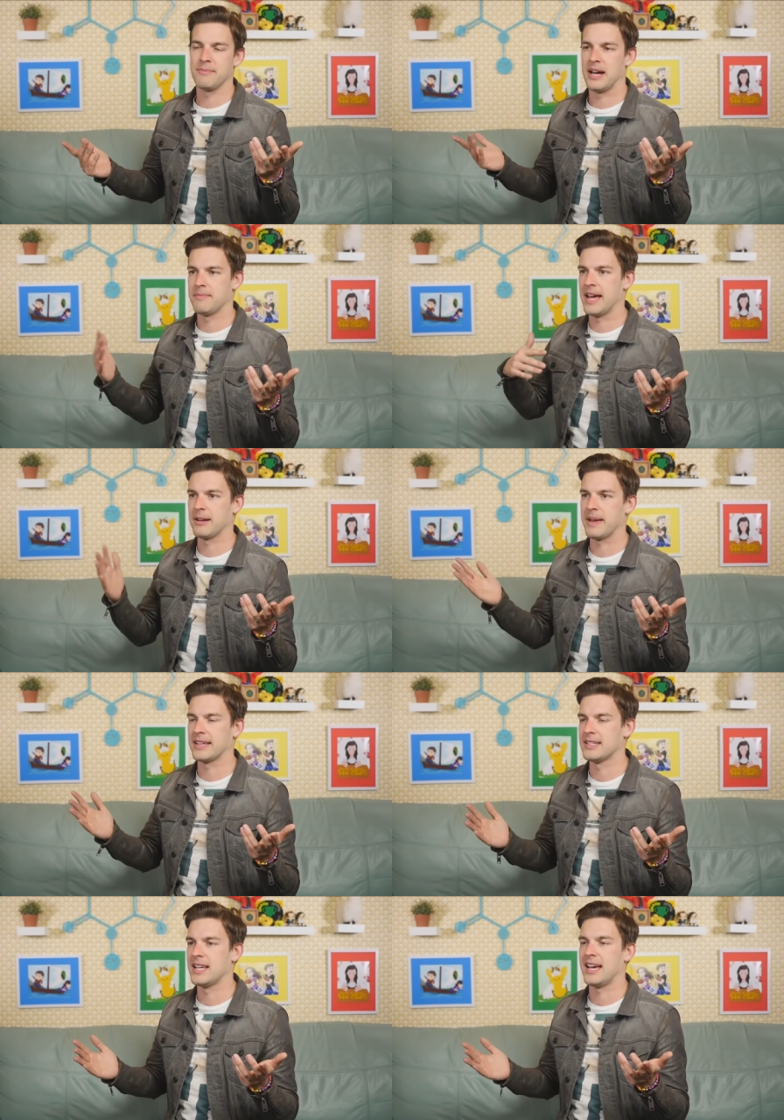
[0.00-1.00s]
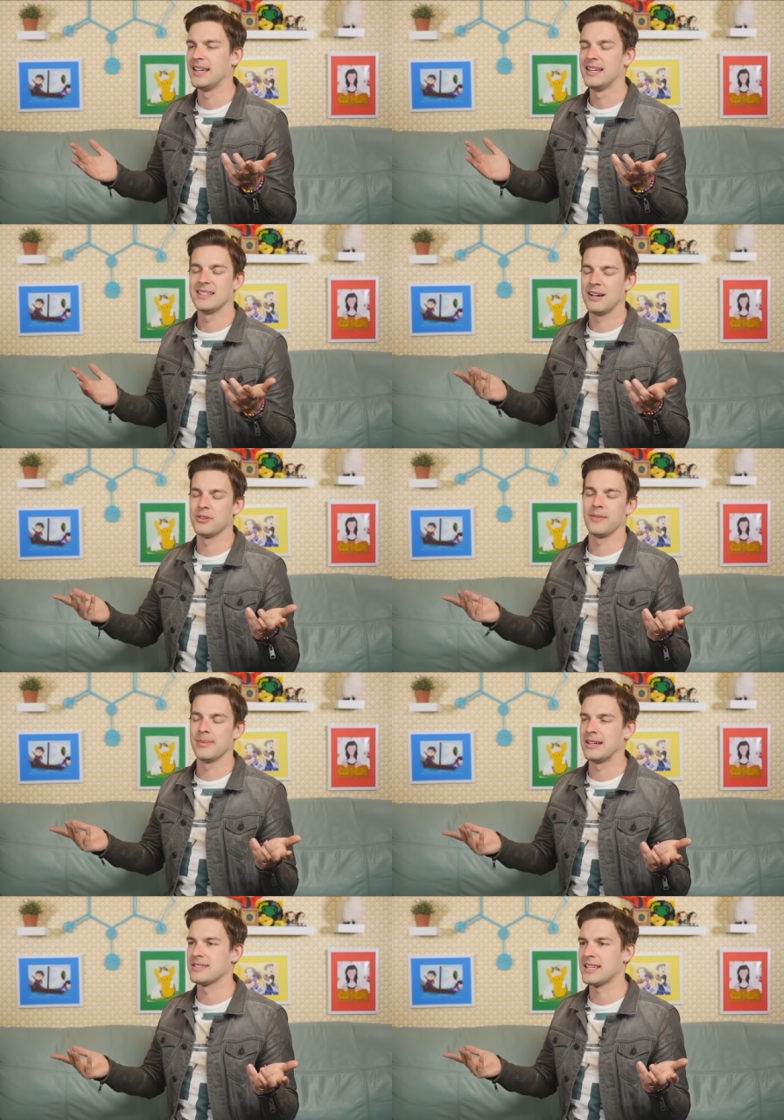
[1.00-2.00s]
pod panic back in the day I don't know if I'm
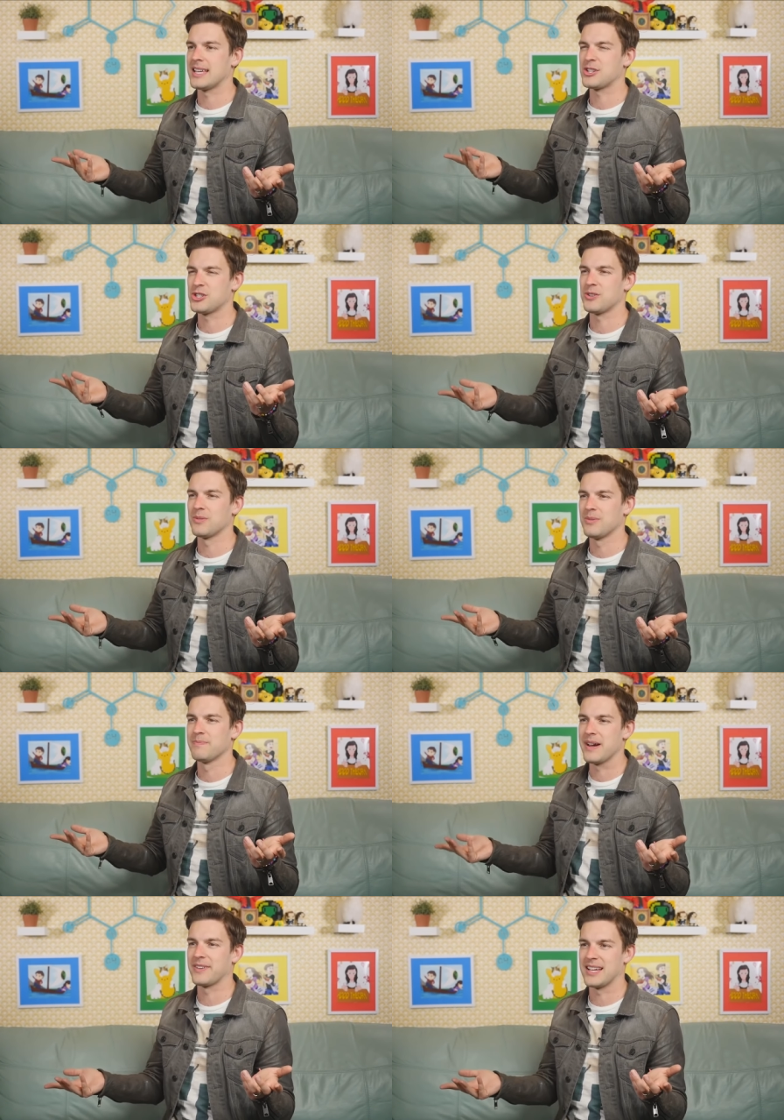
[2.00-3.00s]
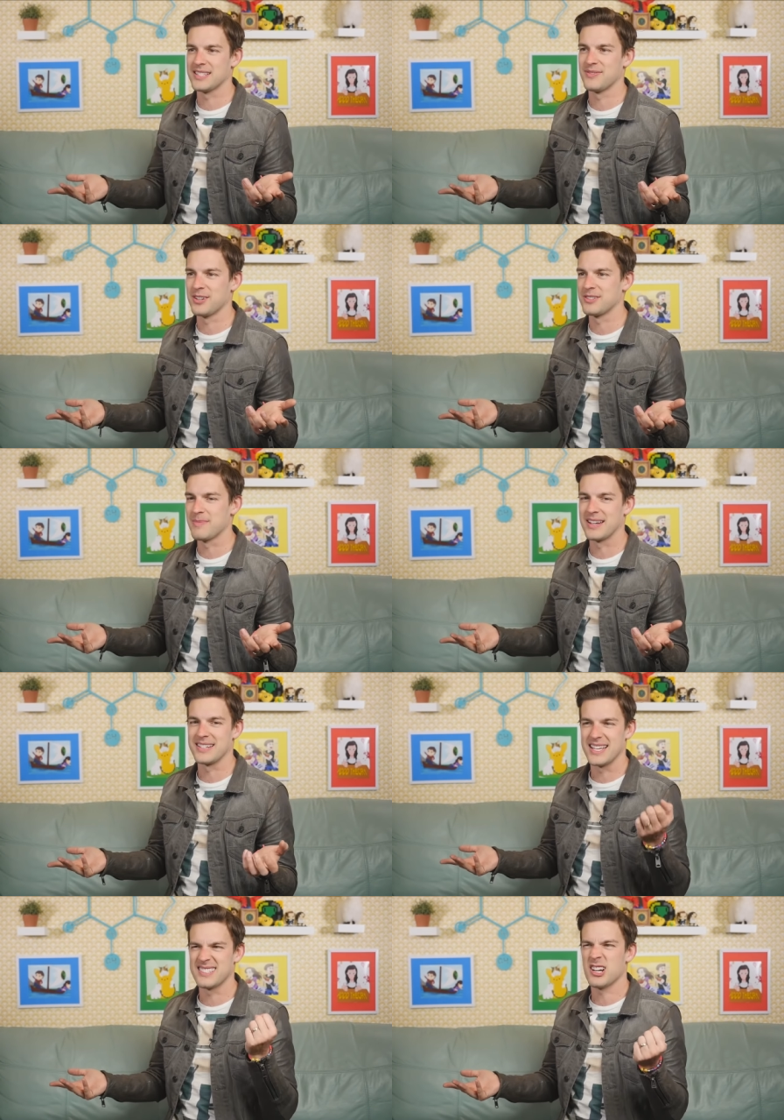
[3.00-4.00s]
allowed to say that shoot I might have gotten this video
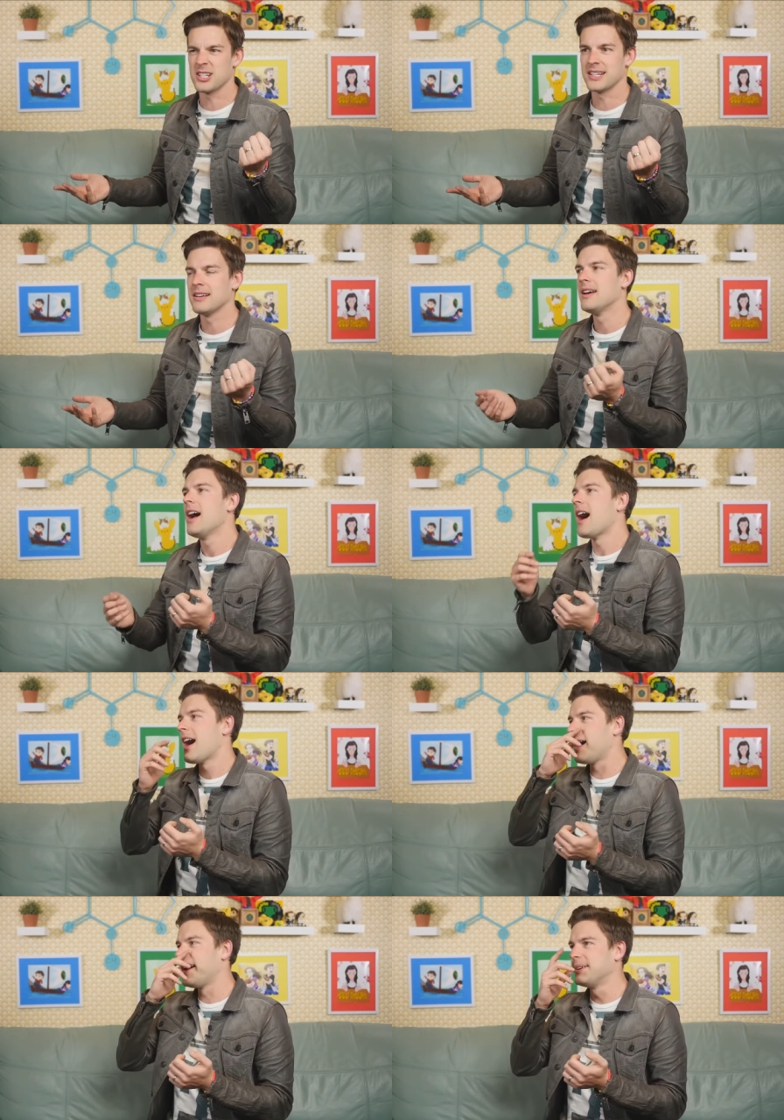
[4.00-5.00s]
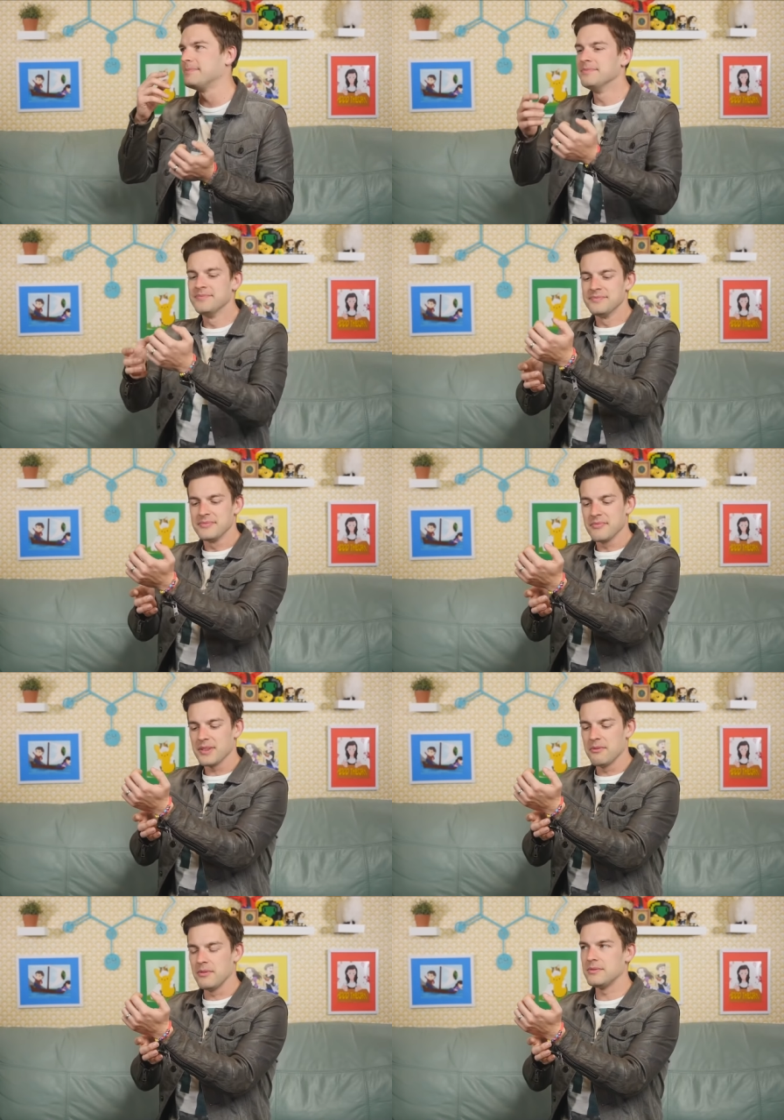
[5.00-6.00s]
demonetized darn it um, I
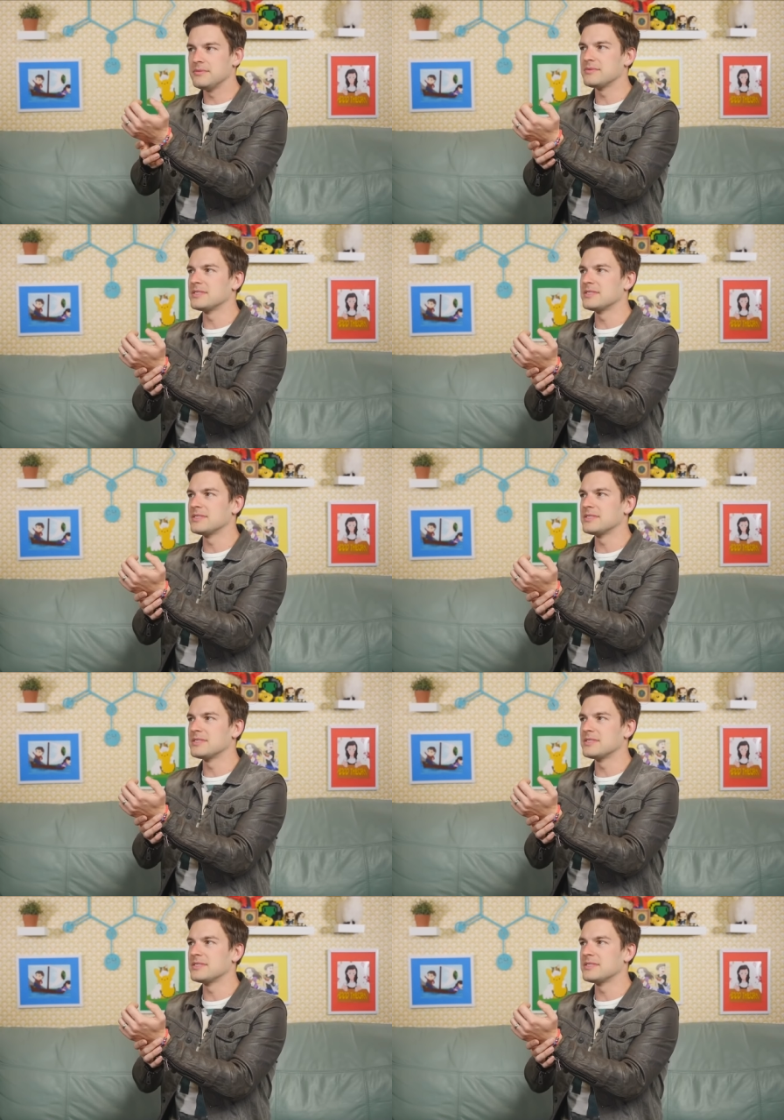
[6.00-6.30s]
can bleep it.